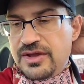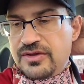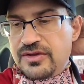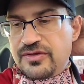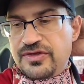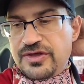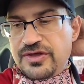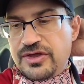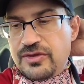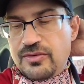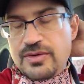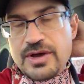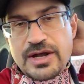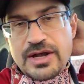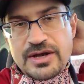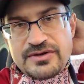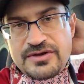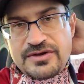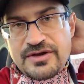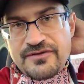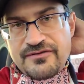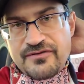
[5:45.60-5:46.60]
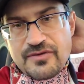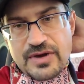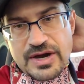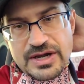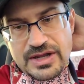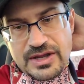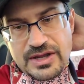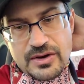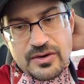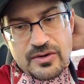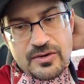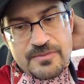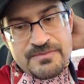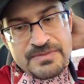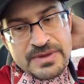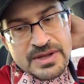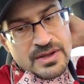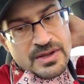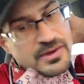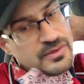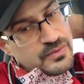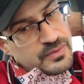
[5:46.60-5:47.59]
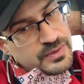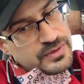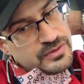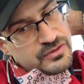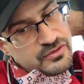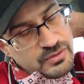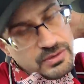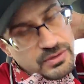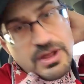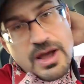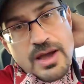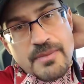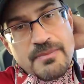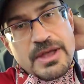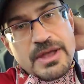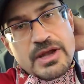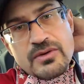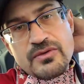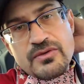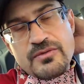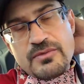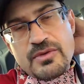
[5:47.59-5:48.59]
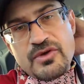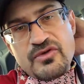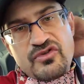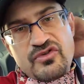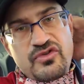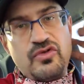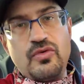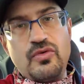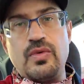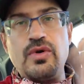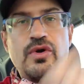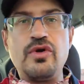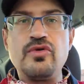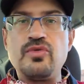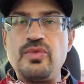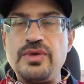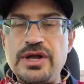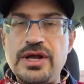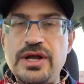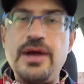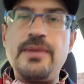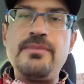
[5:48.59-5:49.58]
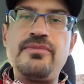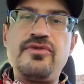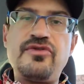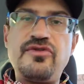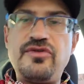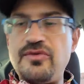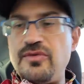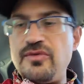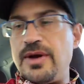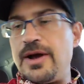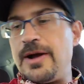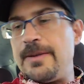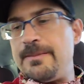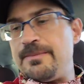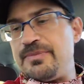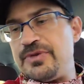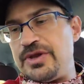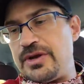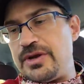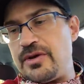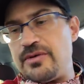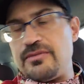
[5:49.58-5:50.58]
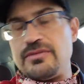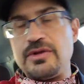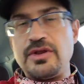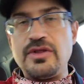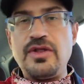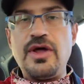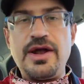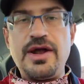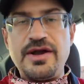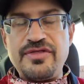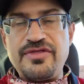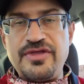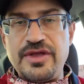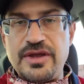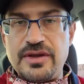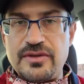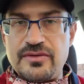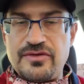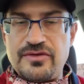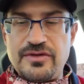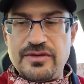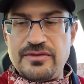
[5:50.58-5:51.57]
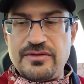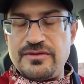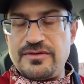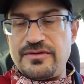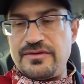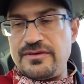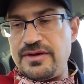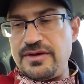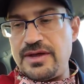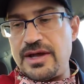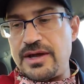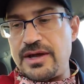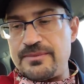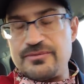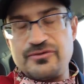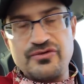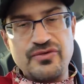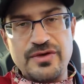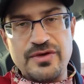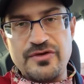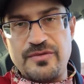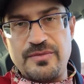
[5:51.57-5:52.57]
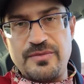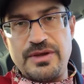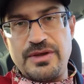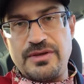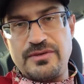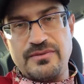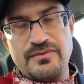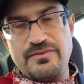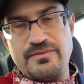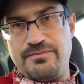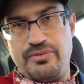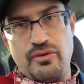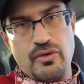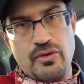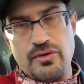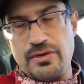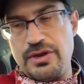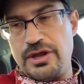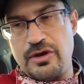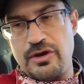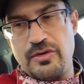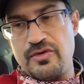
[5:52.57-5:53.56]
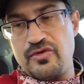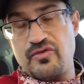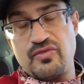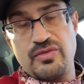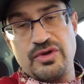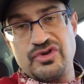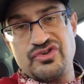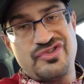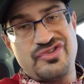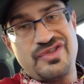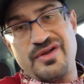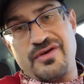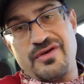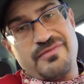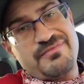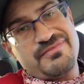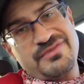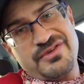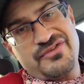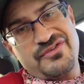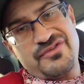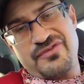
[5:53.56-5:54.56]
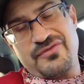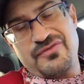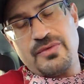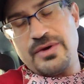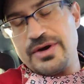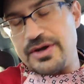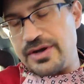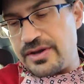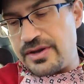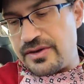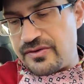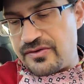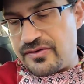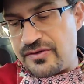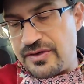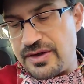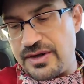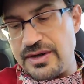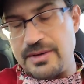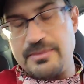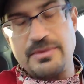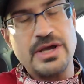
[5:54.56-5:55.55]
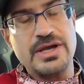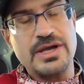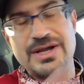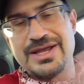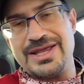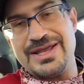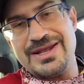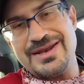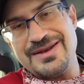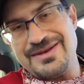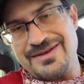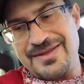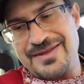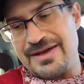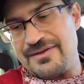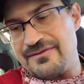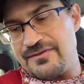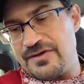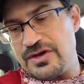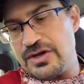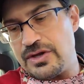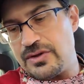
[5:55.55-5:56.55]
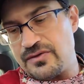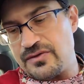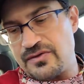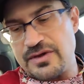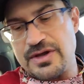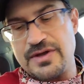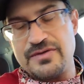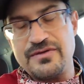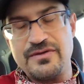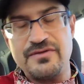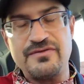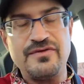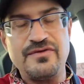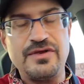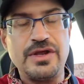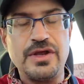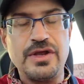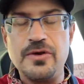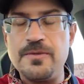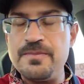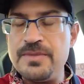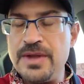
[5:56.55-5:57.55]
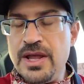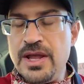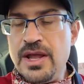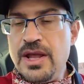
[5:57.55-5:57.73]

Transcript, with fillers: You think you got it tough right here. We do a lot better than most of the world when it comes to, um, you know, a lot of things. And yeah, trust me, poor here is rich there. It's just what it is. And I'm not going to get into that video. It's not this video.